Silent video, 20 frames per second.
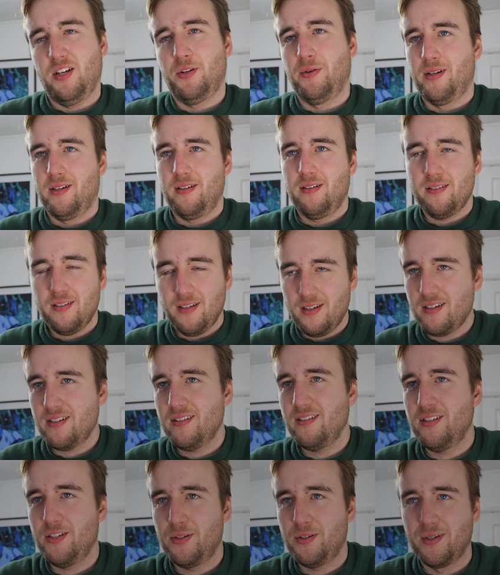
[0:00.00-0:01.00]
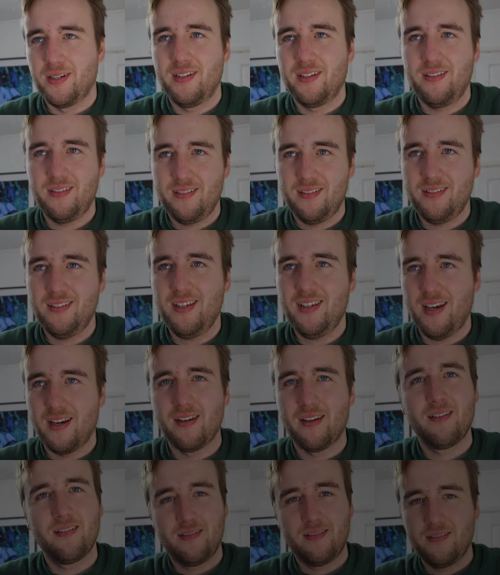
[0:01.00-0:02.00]
do it. I can do it. Yeah,
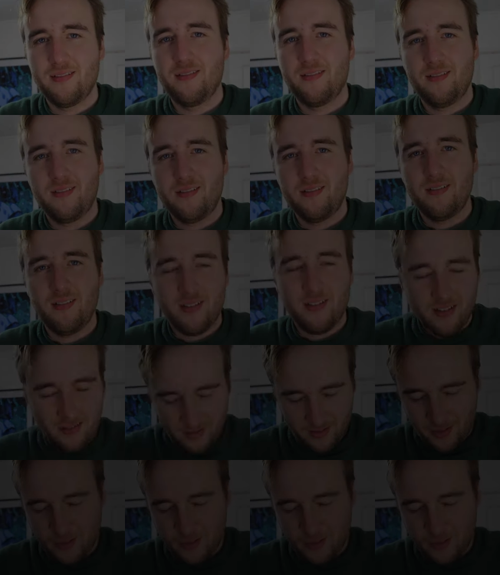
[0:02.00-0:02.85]
I can